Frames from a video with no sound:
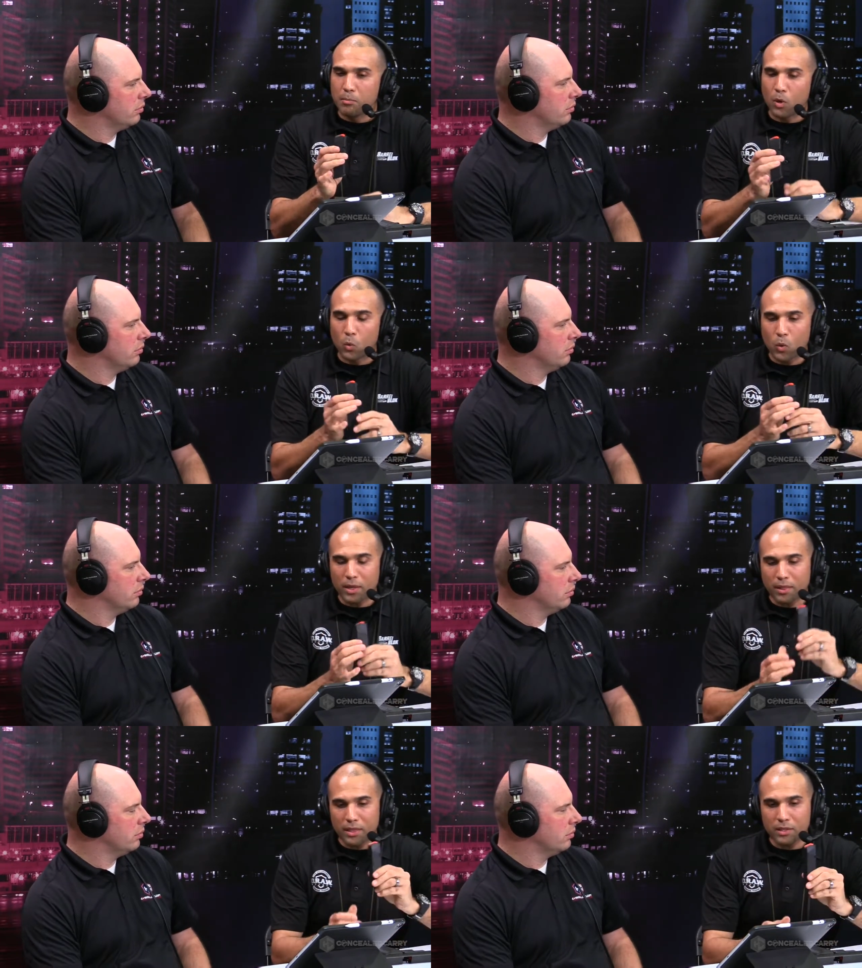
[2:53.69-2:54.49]
Speaker 1: But
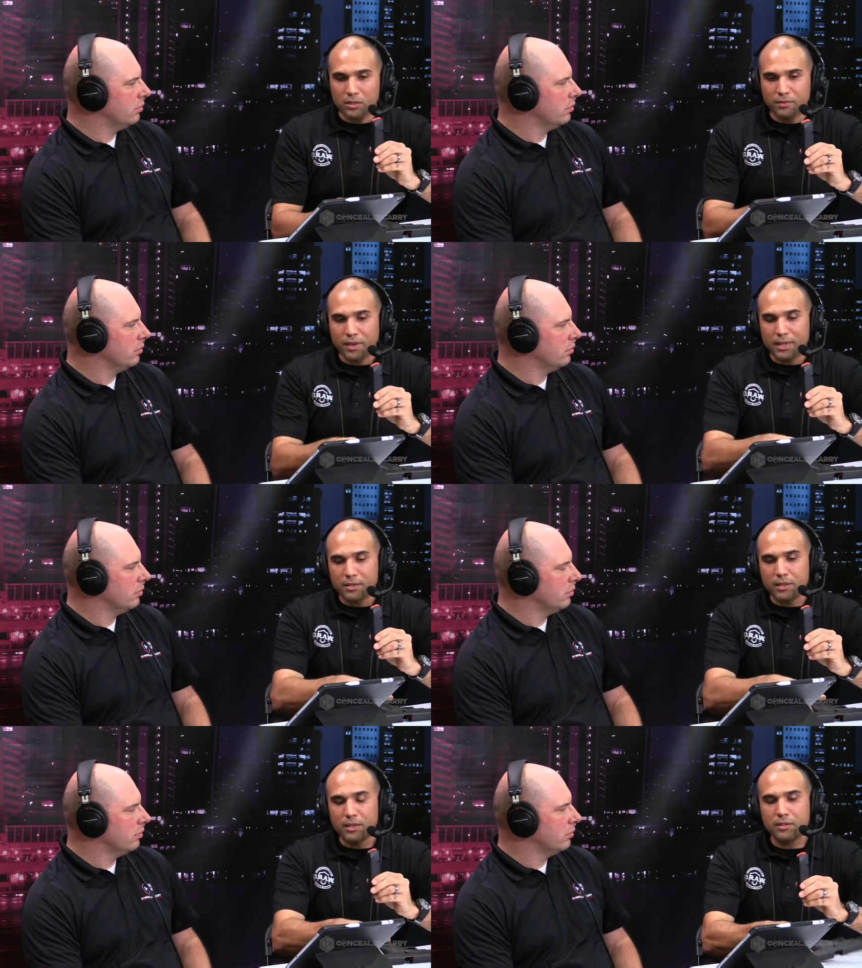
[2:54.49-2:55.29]
what this
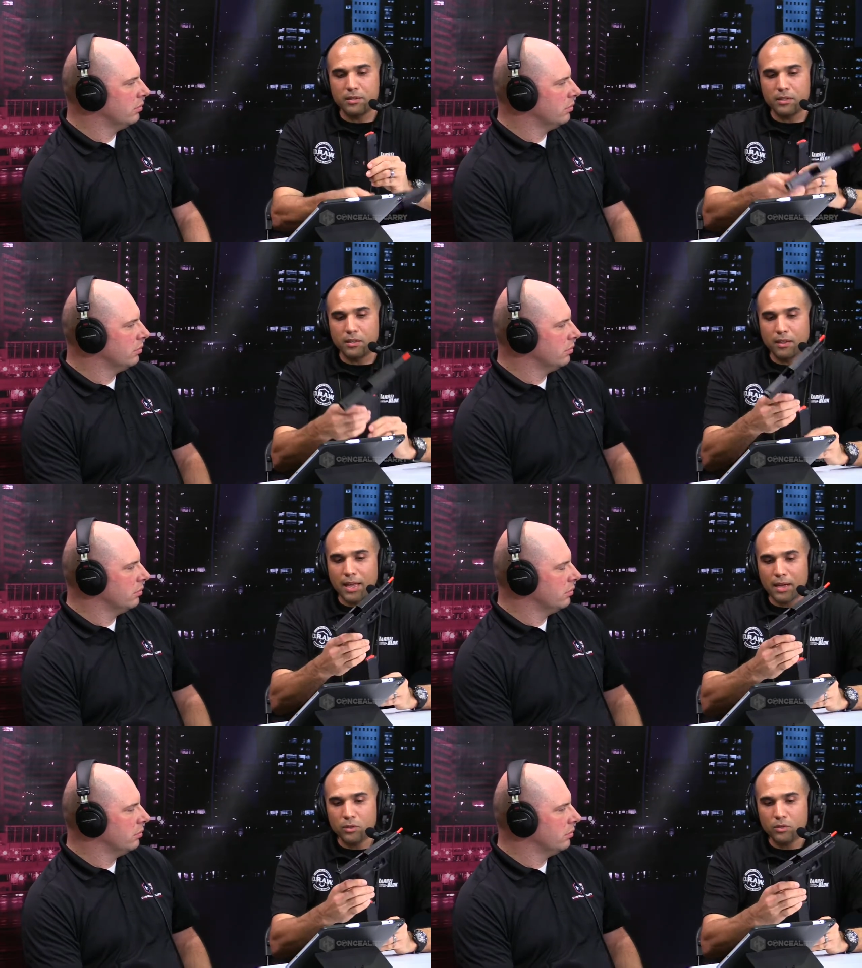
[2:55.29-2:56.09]
device does is it
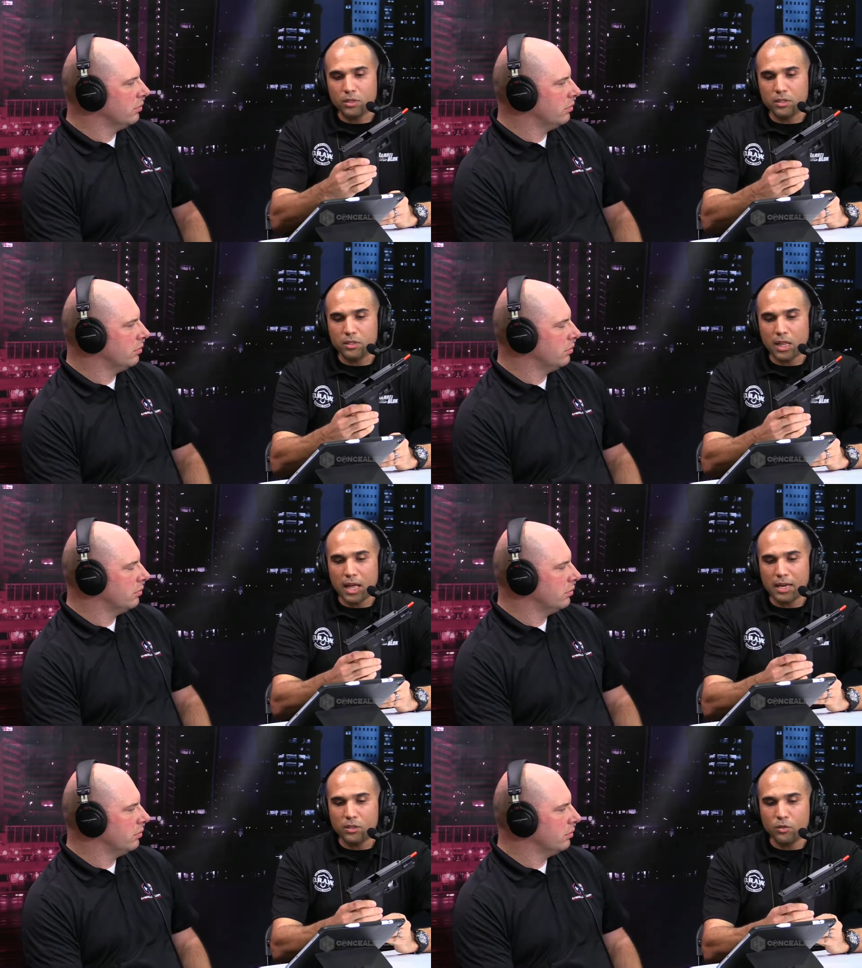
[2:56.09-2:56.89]
allows the
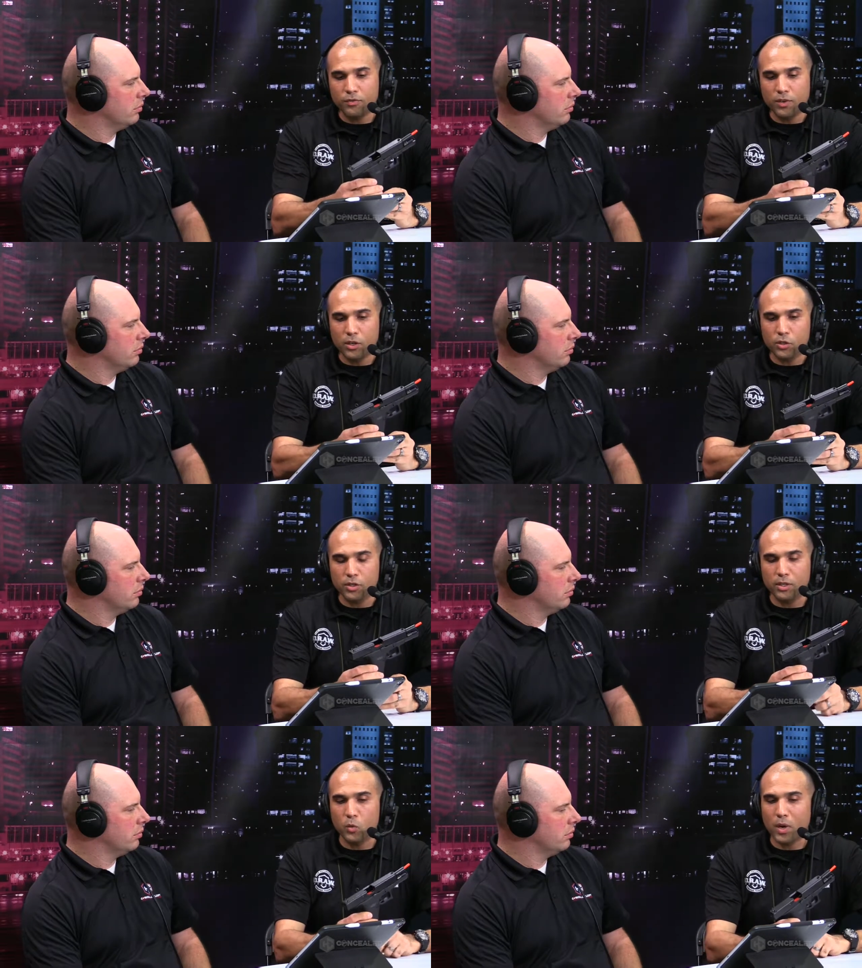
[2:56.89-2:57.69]
slide to
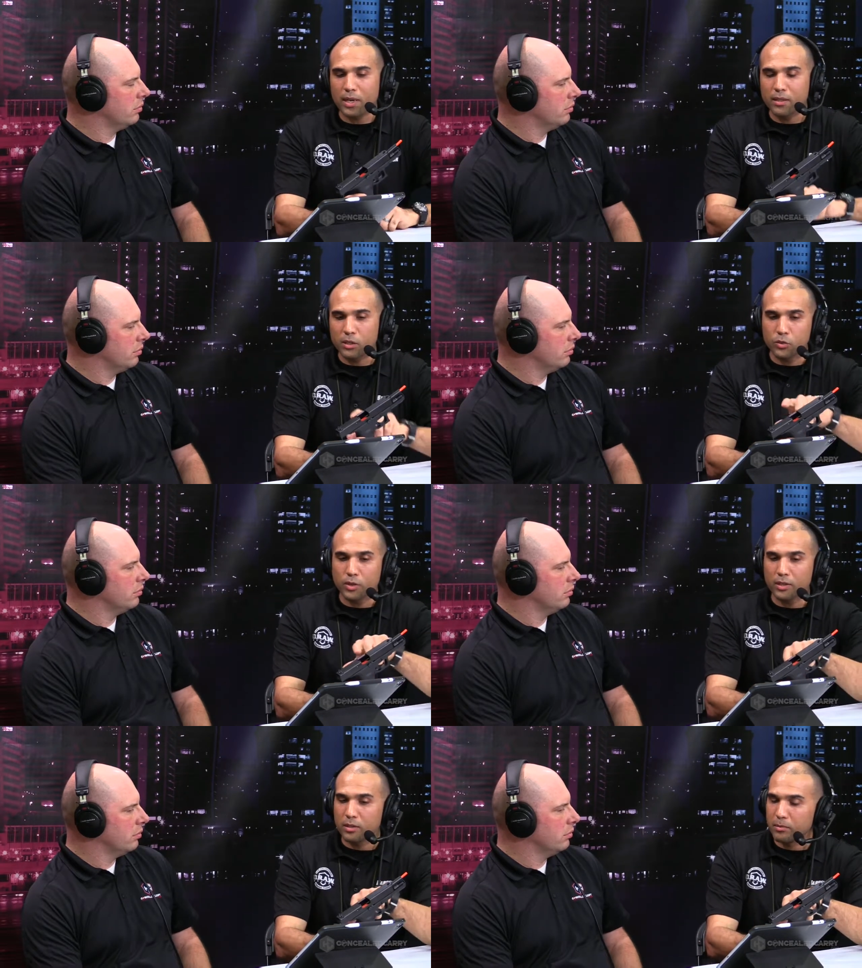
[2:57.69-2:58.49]
function in a way that it
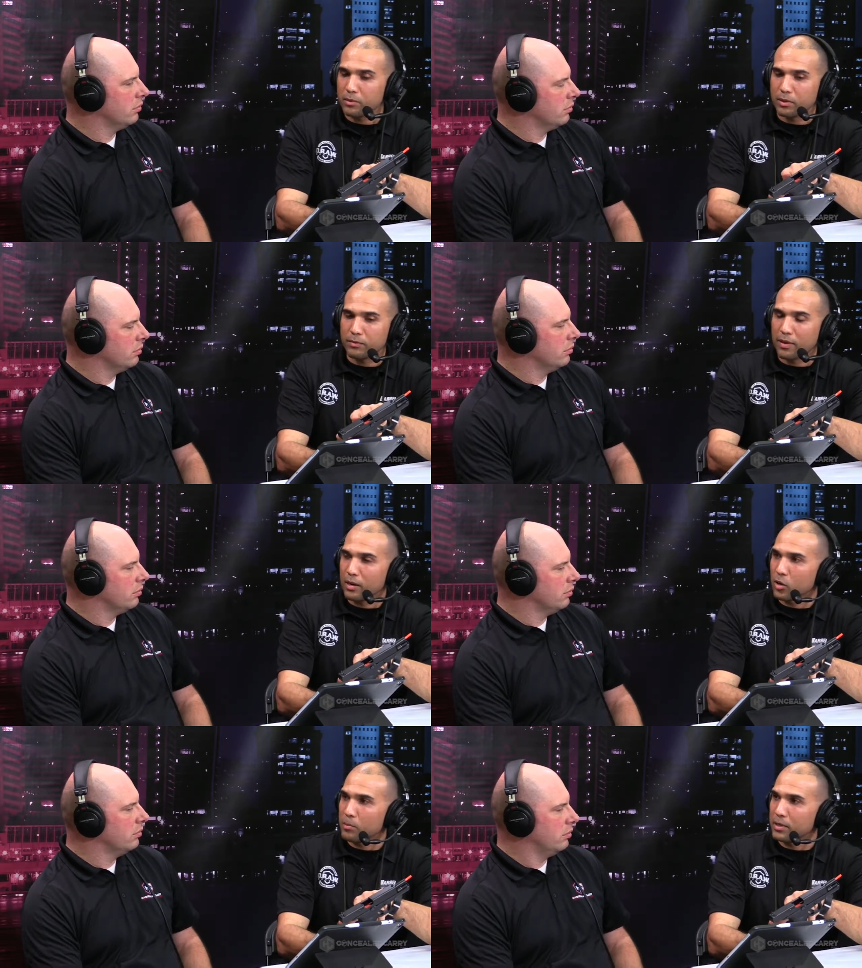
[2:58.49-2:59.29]
tricks the, the
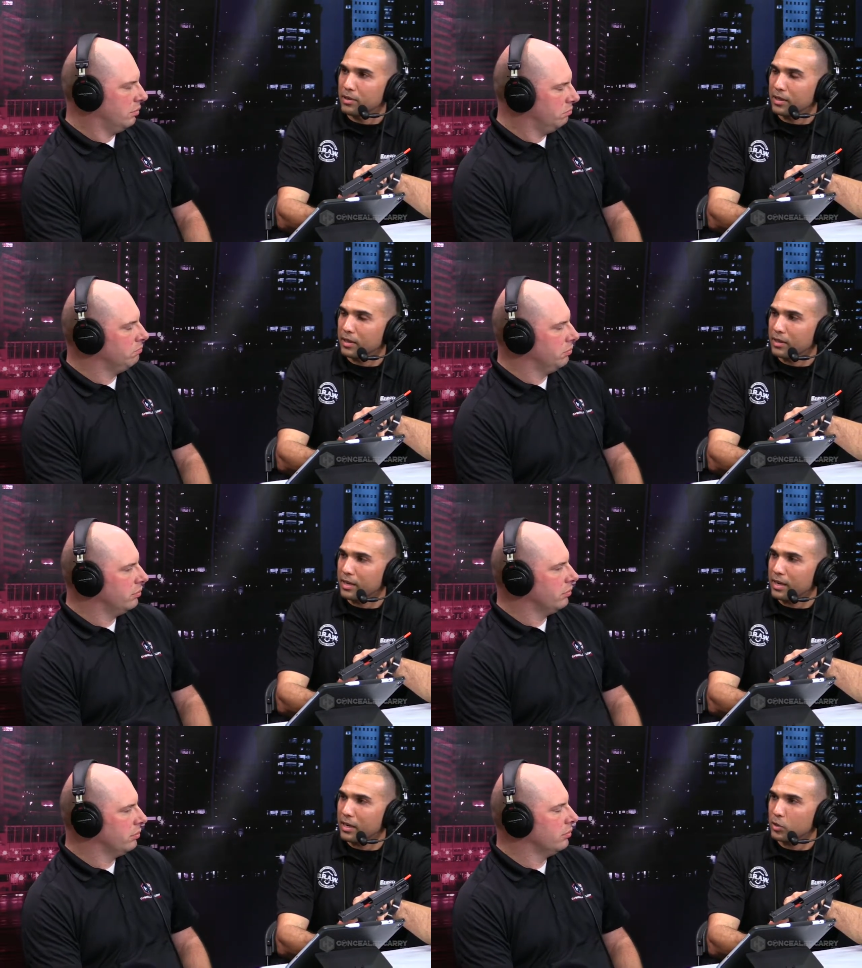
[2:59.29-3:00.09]
firearm into thinking
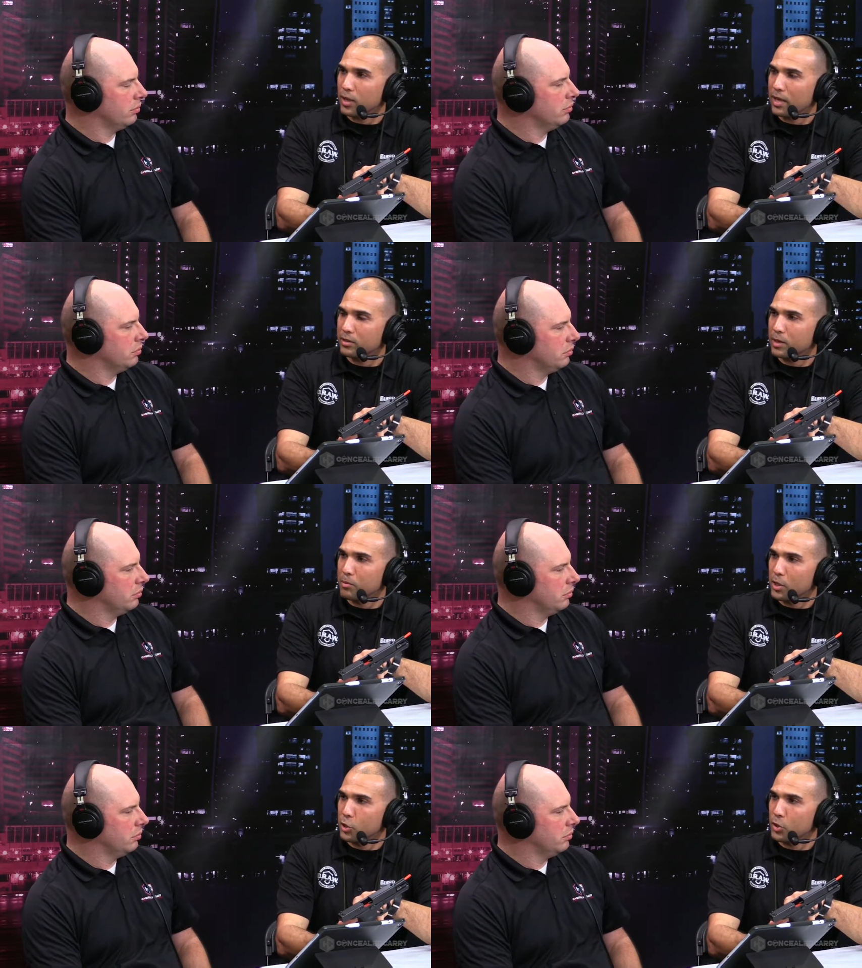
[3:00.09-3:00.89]
that it actually has
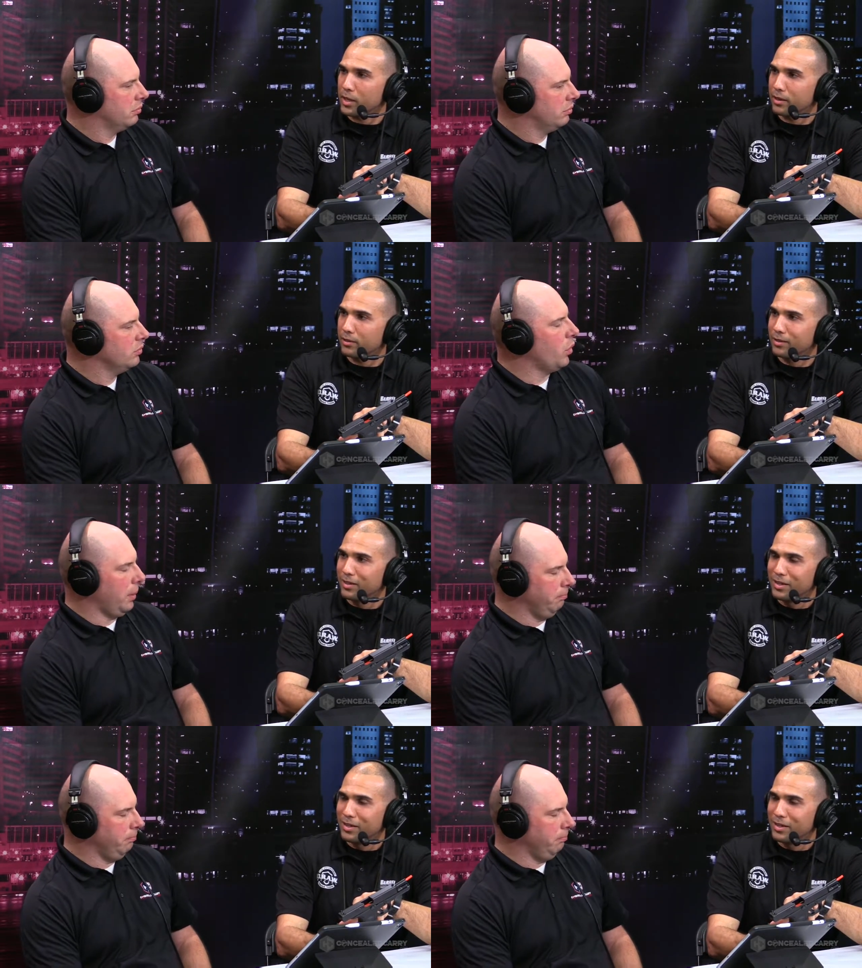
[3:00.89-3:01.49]
ammunition in it. Right.